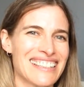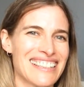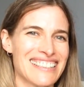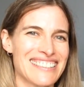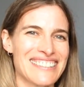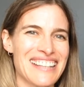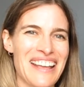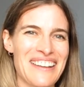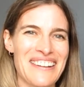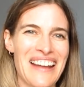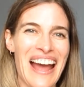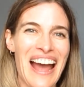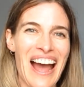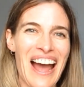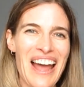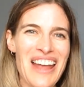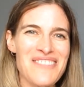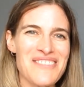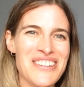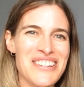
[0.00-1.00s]
So I
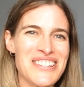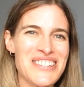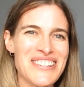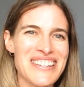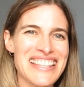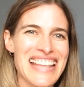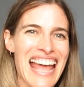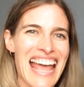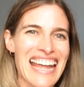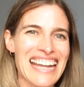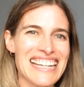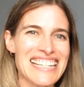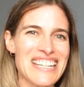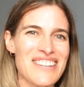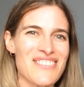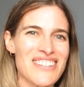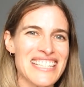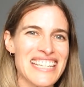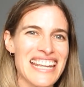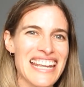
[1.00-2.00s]
hope you enjoyed that
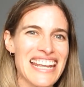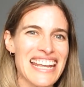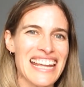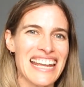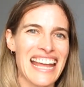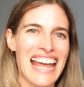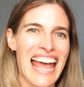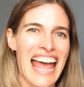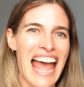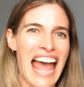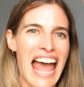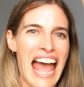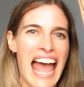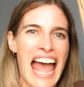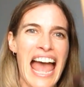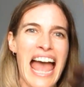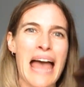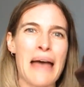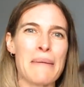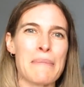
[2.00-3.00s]
activity.
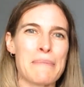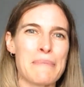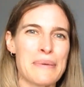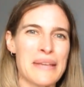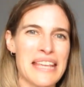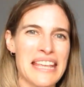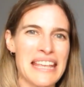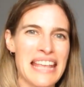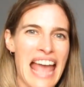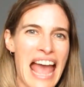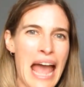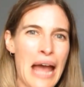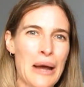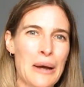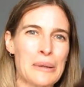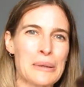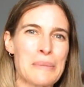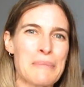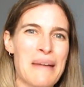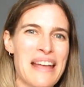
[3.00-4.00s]
Happy
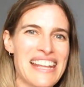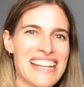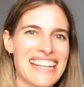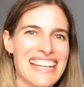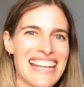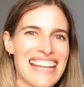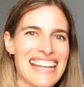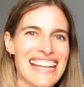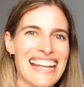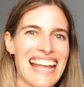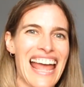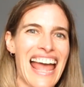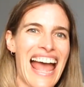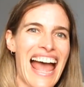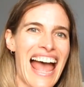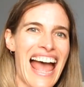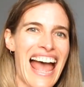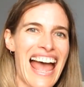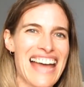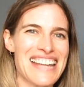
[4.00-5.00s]
owl making.
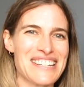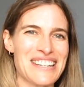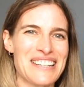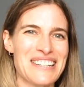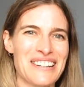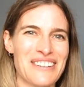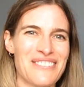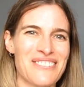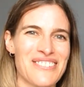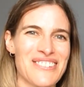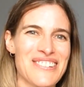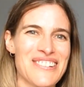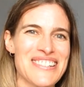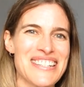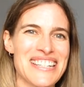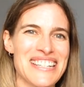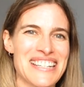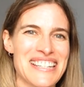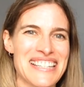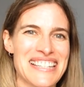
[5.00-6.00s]
and I look forward
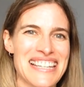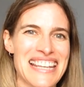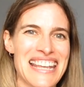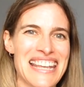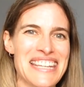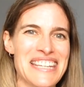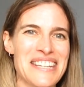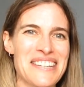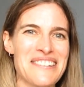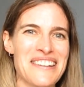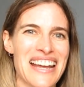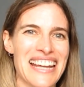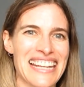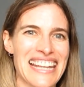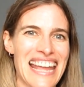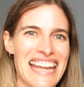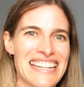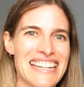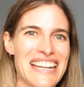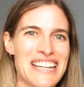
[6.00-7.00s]
to seeing you
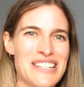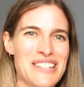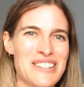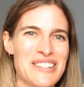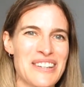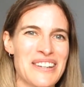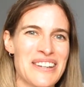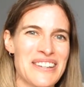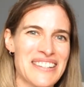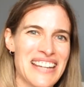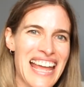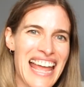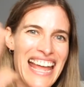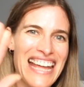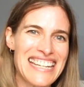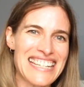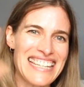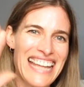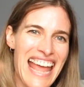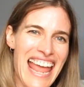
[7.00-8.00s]
again soon.
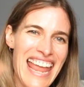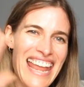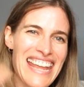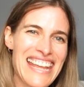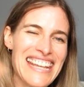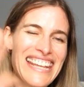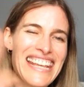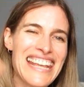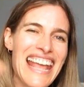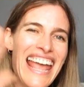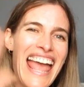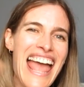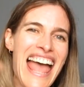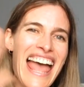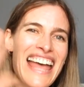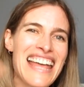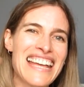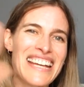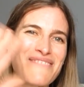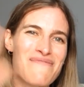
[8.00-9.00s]
Take
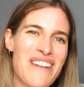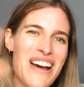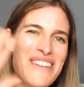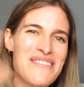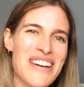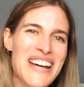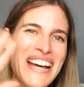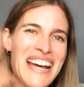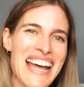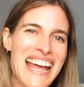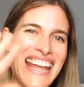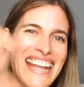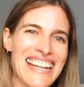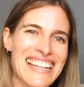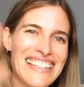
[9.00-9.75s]
care. Bye-bye.